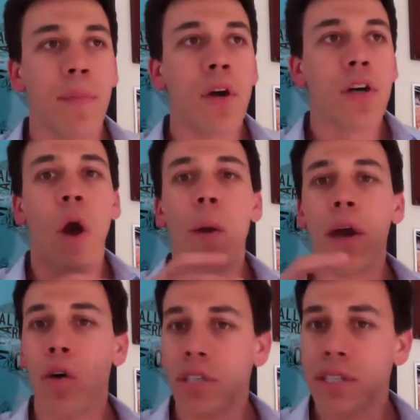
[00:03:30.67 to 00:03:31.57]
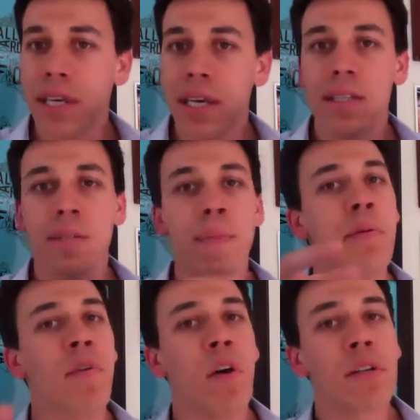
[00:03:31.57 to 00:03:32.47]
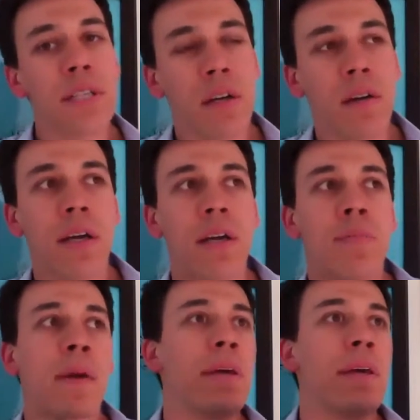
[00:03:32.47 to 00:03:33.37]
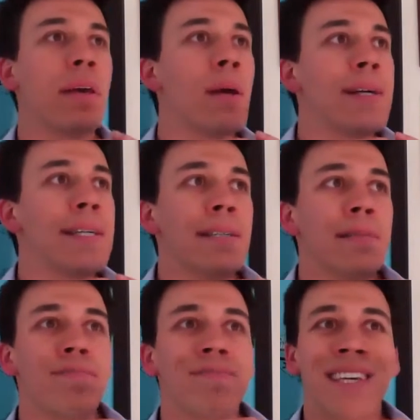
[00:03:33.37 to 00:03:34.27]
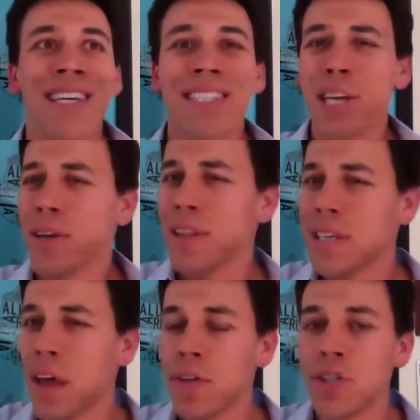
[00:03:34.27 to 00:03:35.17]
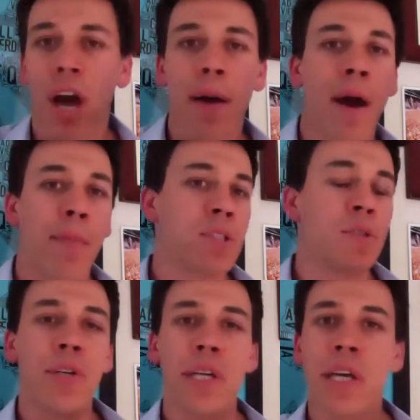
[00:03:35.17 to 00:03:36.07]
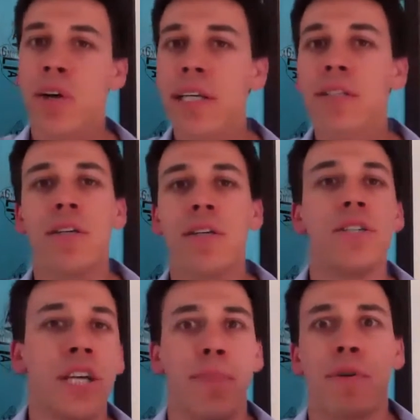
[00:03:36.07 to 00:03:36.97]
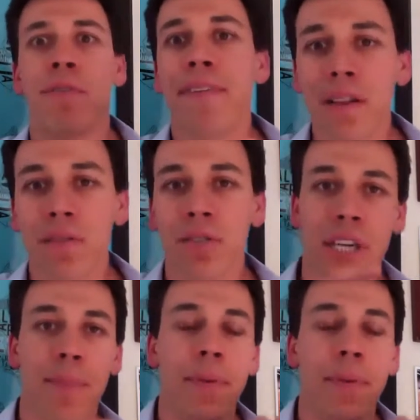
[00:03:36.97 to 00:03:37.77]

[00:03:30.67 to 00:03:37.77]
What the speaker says: going overseas, maybe volunteering, maybe considering this other job opportunity, or an internship, or a fellowship.